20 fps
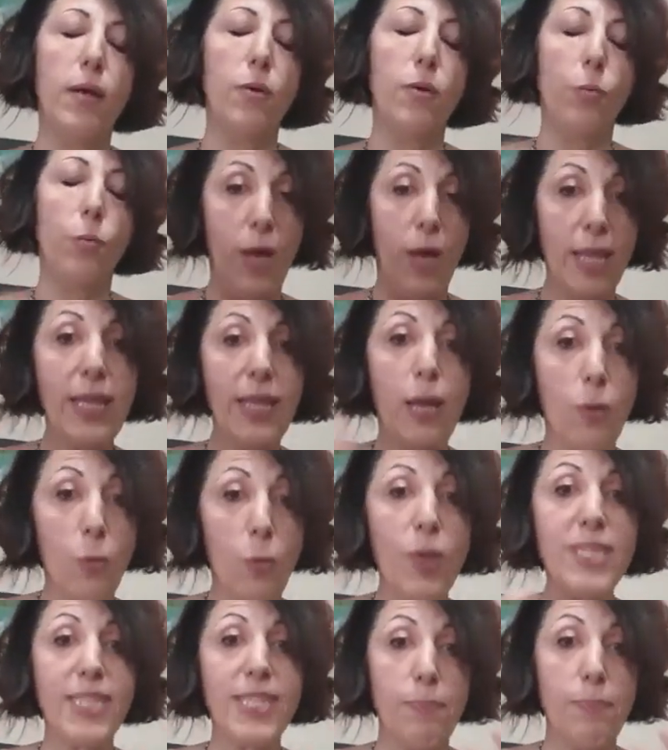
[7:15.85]

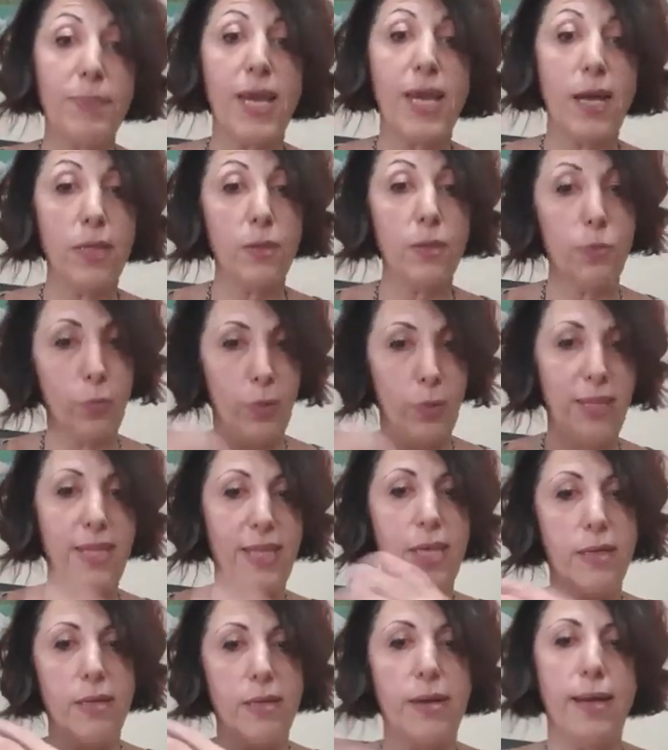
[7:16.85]
once I'm done with
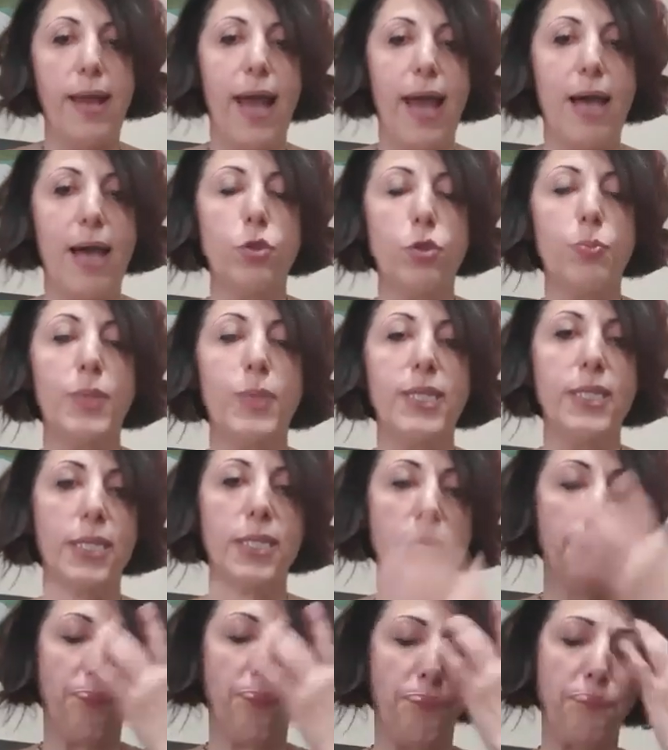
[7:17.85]
the other
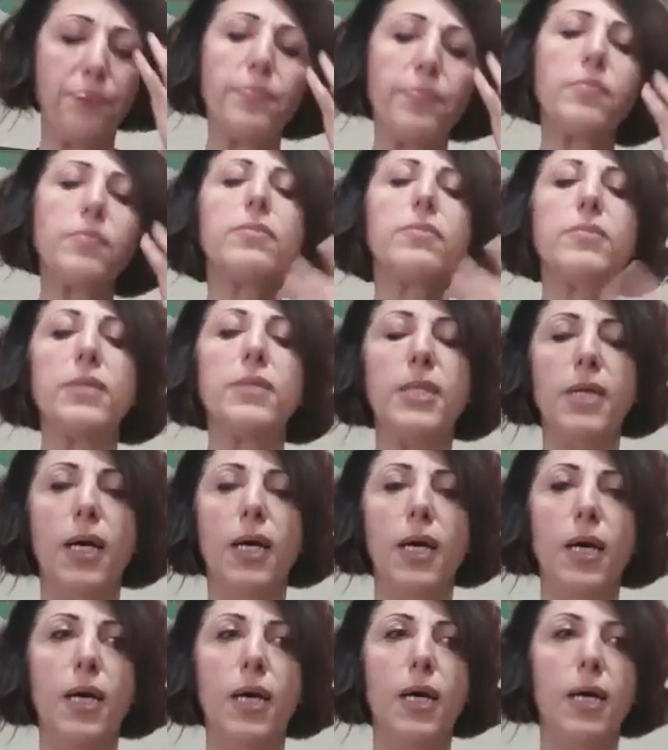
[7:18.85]
announcements,
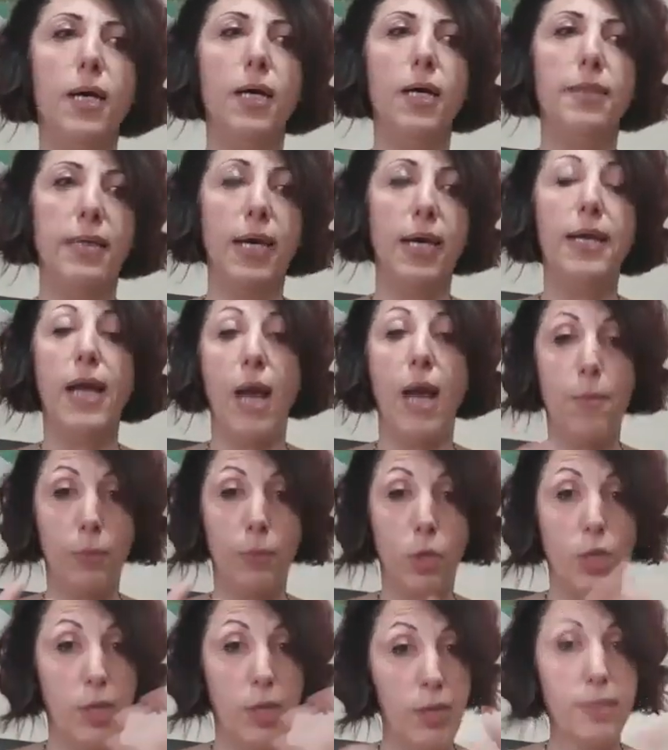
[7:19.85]
then I'm
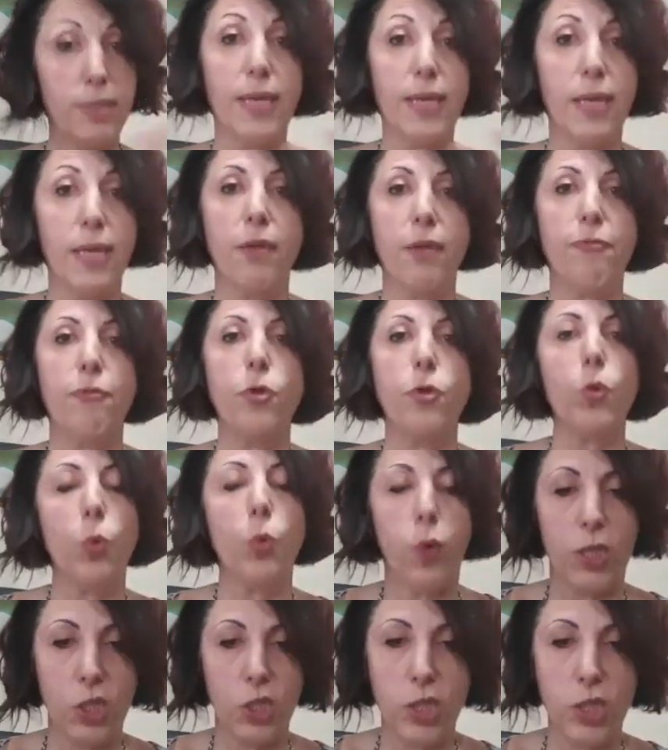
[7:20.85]
gonna take a few
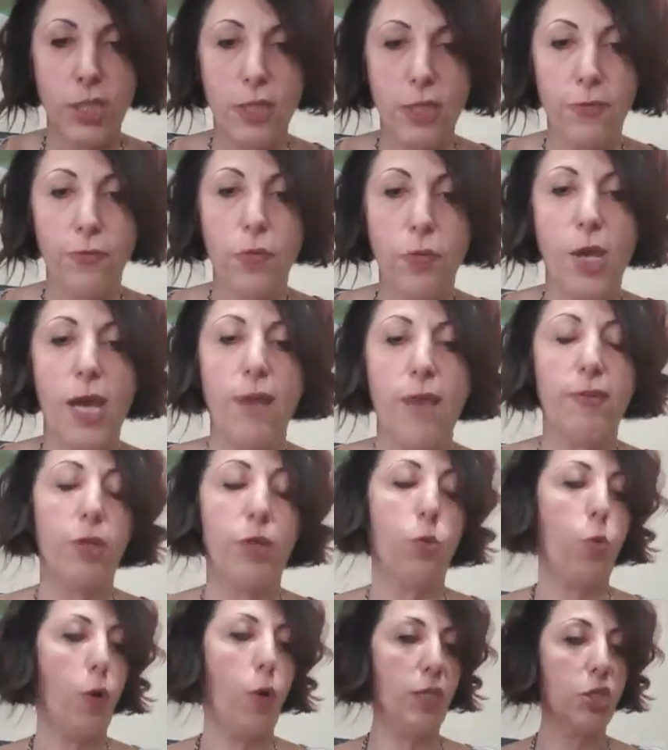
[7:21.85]
questions if you have
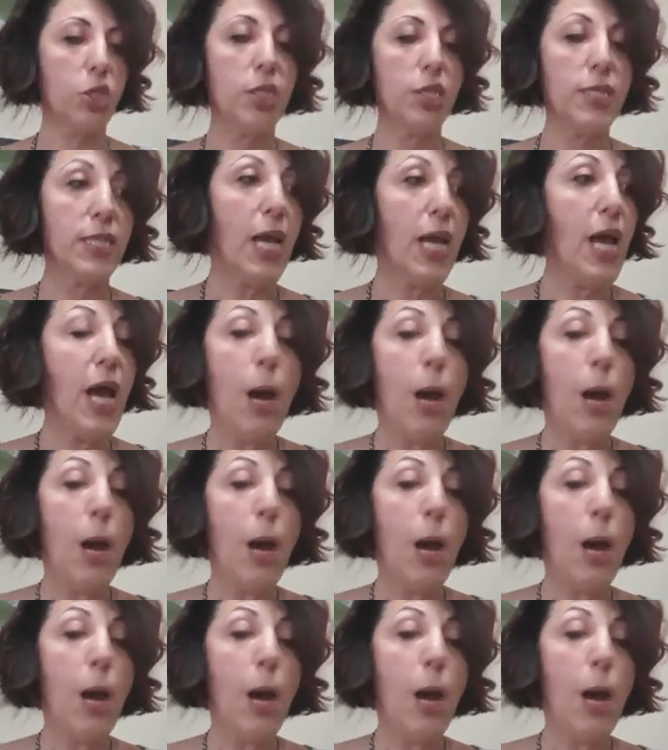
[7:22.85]
any questions.